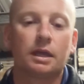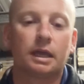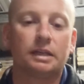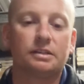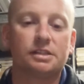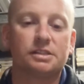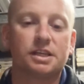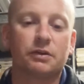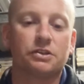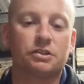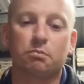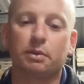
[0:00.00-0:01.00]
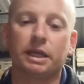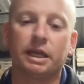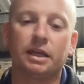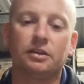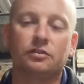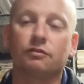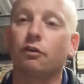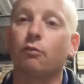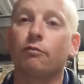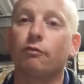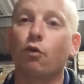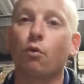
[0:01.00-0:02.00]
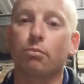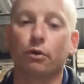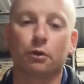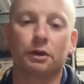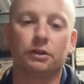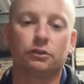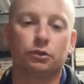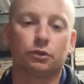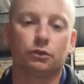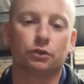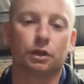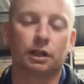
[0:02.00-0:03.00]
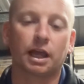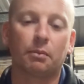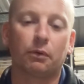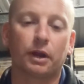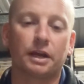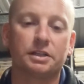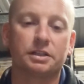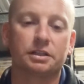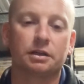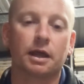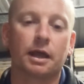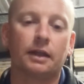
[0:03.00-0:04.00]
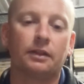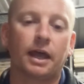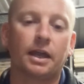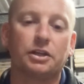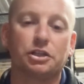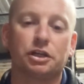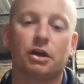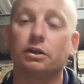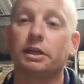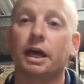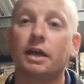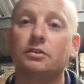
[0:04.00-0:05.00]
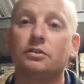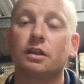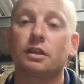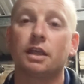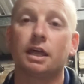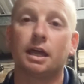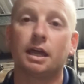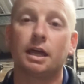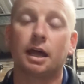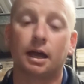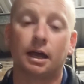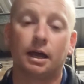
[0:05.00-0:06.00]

It's a series of beers from 4 breweries who do a collaboration, and they each showcase their